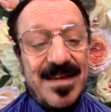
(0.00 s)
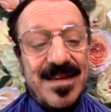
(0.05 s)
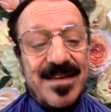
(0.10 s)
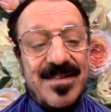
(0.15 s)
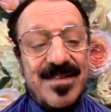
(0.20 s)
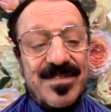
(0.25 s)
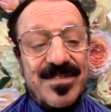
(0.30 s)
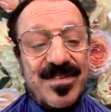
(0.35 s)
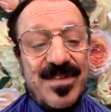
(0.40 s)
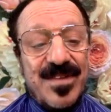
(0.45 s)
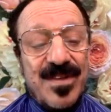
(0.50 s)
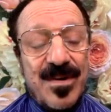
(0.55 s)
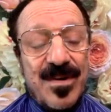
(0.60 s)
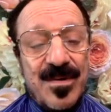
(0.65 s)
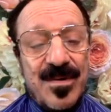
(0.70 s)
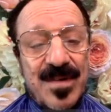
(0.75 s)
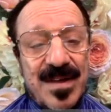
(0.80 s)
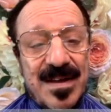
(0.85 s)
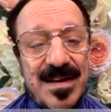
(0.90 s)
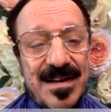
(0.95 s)

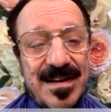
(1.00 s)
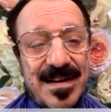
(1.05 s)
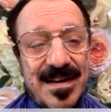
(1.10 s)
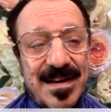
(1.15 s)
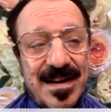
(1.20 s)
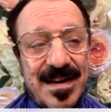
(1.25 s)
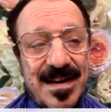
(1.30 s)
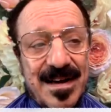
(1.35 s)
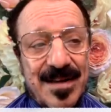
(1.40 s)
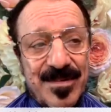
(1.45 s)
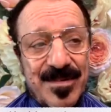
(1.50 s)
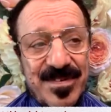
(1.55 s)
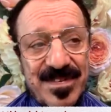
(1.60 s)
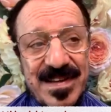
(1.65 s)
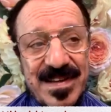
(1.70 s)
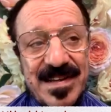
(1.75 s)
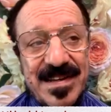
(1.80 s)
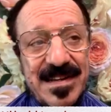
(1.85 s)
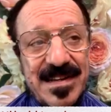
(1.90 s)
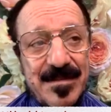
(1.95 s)
So I was
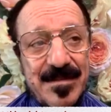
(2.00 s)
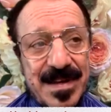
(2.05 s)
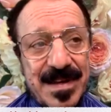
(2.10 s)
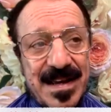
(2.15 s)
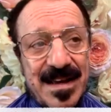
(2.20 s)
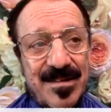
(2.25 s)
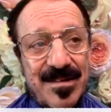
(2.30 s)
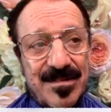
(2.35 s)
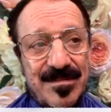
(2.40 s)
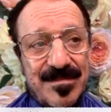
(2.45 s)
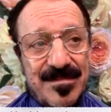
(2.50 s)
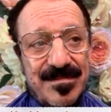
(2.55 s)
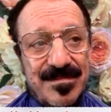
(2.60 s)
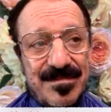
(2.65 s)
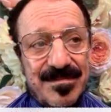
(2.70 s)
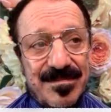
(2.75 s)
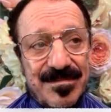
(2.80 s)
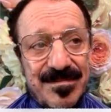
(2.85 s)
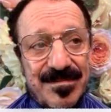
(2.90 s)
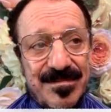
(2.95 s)
thinking about
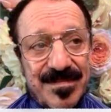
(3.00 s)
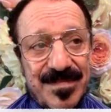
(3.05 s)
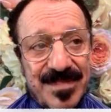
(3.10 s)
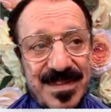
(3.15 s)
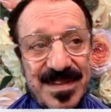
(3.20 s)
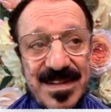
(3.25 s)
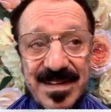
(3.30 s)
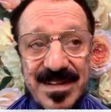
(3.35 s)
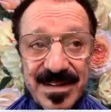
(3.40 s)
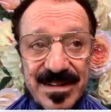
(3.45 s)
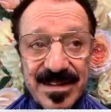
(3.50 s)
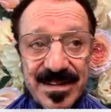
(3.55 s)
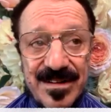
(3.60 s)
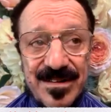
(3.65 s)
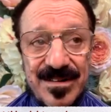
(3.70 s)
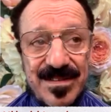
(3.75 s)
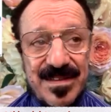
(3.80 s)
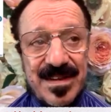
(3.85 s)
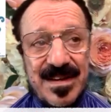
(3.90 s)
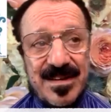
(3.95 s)
the
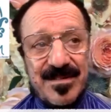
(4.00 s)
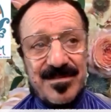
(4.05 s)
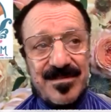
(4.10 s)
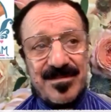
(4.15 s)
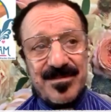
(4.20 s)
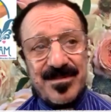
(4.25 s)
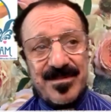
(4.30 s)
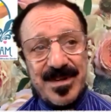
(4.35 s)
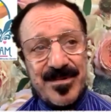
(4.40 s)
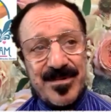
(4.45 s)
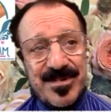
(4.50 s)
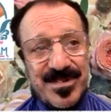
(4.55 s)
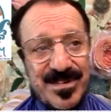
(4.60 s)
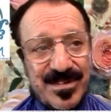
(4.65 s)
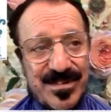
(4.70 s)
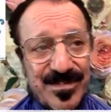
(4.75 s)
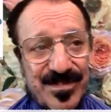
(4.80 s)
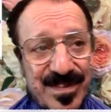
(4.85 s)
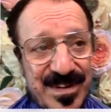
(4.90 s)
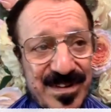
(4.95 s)
year that we were
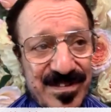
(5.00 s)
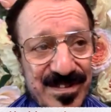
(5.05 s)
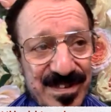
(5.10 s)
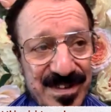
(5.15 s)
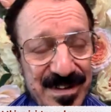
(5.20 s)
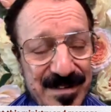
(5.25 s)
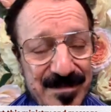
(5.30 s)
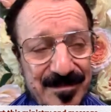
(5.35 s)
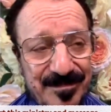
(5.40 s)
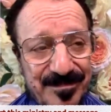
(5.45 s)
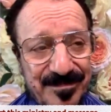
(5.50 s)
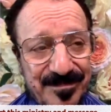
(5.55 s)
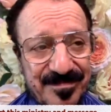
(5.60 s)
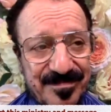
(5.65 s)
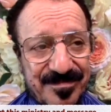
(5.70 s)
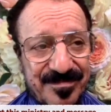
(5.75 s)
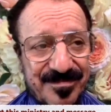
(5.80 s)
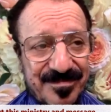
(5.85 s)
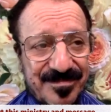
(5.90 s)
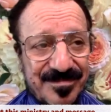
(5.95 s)
just finishing,
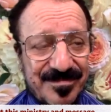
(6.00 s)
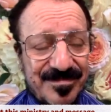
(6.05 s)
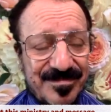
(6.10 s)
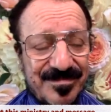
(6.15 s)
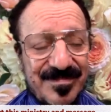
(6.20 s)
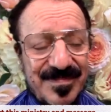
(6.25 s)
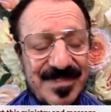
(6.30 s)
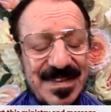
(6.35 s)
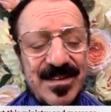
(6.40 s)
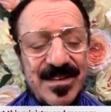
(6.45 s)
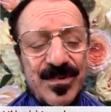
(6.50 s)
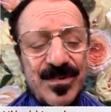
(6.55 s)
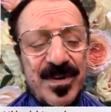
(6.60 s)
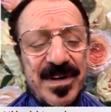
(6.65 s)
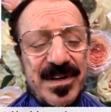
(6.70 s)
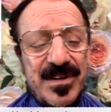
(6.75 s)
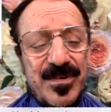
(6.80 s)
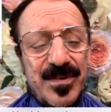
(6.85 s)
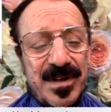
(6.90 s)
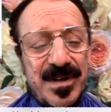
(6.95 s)

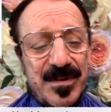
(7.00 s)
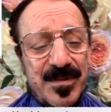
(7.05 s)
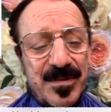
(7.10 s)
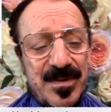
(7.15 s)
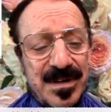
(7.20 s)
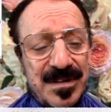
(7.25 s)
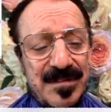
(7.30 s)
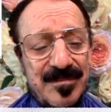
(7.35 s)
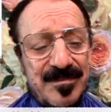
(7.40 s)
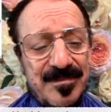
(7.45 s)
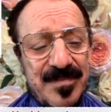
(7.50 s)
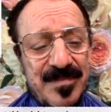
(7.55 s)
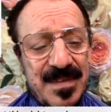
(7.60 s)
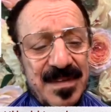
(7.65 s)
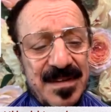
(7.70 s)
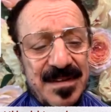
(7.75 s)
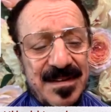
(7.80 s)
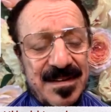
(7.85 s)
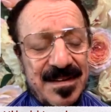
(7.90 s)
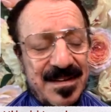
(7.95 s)
2021,
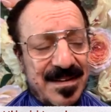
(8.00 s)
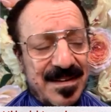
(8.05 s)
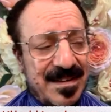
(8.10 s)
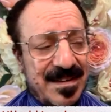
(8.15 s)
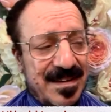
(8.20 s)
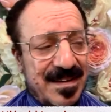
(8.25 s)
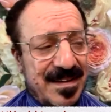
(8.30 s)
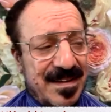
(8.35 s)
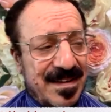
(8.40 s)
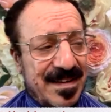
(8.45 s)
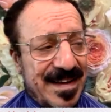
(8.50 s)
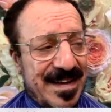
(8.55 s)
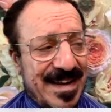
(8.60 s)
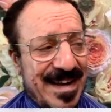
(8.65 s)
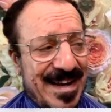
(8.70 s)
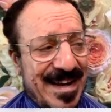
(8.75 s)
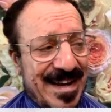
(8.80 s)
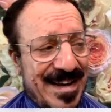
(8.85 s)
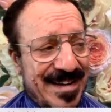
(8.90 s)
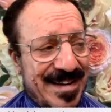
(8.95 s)

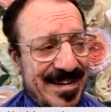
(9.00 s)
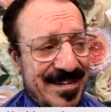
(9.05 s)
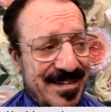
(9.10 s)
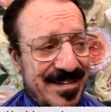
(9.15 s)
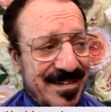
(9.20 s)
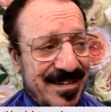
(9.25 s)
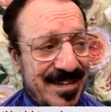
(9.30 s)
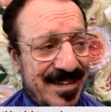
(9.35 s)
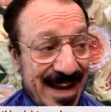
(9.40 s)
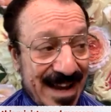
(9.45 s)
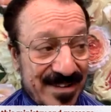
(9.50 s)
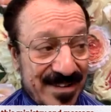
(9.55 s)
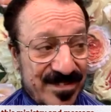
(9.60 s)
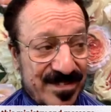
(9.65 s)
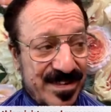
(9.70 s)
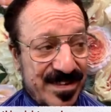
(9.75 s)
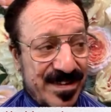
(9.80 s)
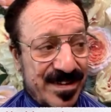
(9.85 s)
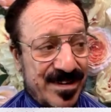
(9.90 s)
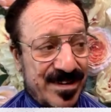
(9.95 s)
and last
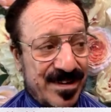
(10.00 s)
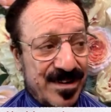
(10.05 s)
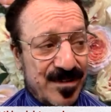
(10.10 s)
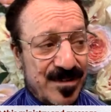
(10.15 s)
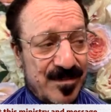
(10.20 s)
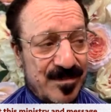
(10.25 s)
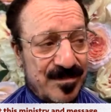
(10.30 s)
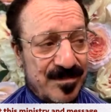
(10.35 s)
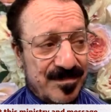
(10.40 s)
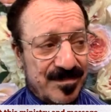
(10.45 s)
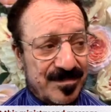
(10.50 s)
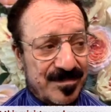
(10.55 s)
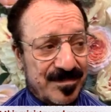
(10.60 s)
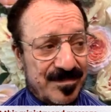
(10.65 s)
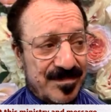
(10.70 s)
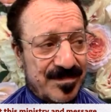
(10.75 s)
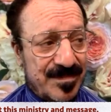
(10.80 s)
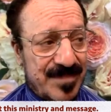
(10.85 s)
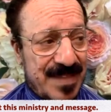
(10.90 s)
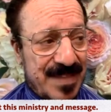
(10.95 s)
year
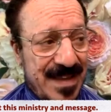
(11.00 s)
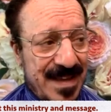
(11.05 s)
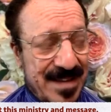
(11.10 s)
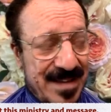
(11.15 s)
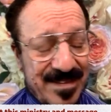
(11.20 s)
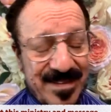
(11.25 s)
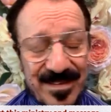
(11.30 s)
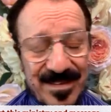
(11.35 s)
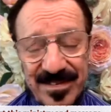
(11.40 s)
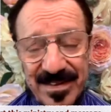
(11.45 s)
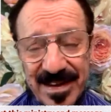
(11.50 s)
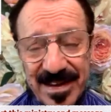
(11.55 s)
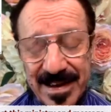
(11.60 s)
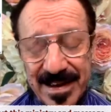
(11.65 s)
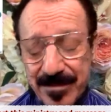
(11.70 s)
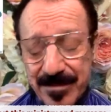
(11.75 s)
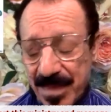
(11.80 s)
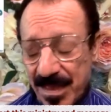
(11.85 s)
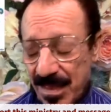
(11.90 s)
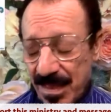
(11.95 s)
at this
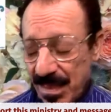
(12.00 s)
time,